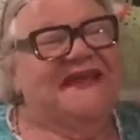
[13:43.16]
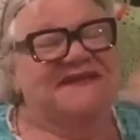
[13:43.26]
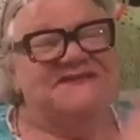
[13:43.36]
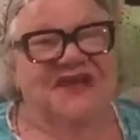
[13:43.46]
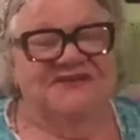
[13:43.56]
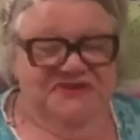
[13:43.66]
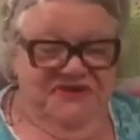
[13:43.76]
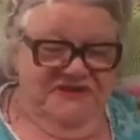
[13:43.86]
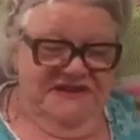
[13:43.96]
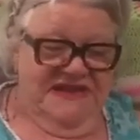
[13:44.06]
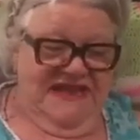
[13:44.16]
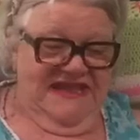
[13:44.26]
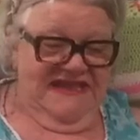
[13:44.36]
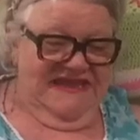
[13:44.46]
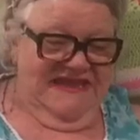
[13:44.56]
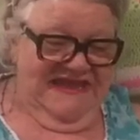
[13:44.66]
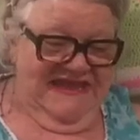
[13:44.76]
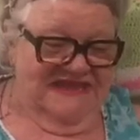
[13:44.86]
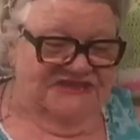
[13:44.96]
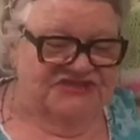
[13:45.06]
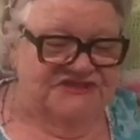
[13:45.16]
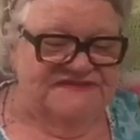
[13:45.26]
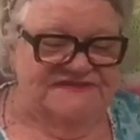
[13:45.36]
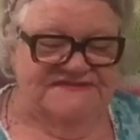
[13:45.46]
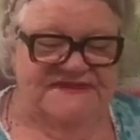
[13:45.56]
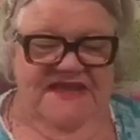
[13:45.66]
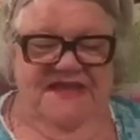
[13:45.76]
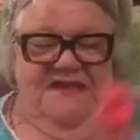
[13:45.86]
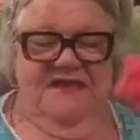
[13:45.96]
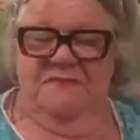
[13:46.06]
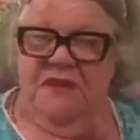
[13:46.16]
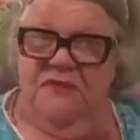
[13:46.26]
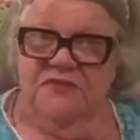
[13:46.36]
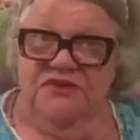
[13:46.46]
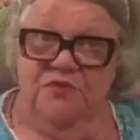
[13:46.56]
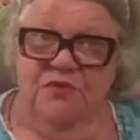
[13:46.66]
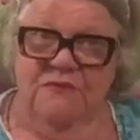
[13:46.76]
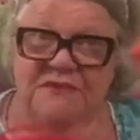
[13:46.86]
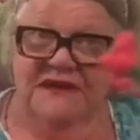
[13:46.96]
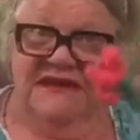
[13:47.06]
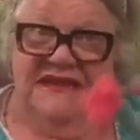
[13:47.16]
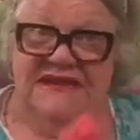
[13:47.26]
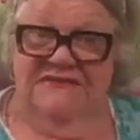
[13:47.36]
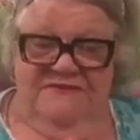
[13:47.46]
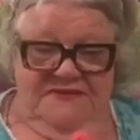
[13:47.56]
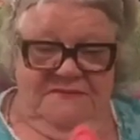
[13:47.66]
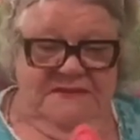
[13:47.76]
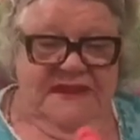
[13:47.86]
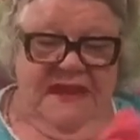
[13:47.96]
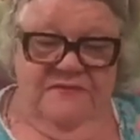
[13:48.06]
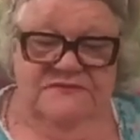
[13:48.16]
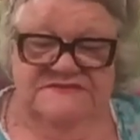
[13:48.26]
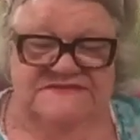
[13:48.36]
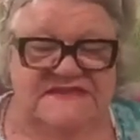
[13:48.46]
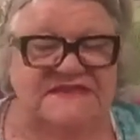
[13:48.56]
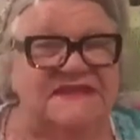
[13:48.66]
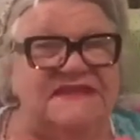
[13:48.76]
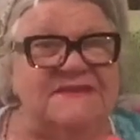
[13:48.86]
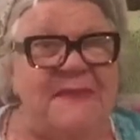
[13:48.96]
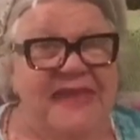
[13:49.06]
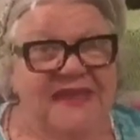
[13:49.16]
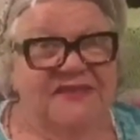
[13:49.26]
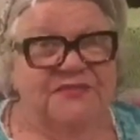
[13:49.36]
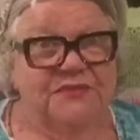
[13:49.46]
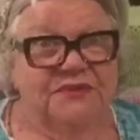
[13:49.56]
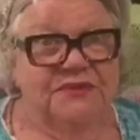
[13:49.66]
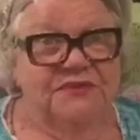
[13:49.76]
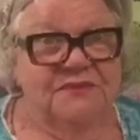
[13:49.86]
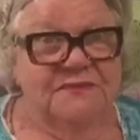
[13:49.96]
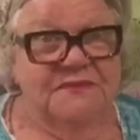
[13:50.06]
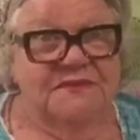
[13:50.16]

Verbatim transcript: I talked to her today, and she says, Barbara, you won't believe, but I was sitting in the bathroom.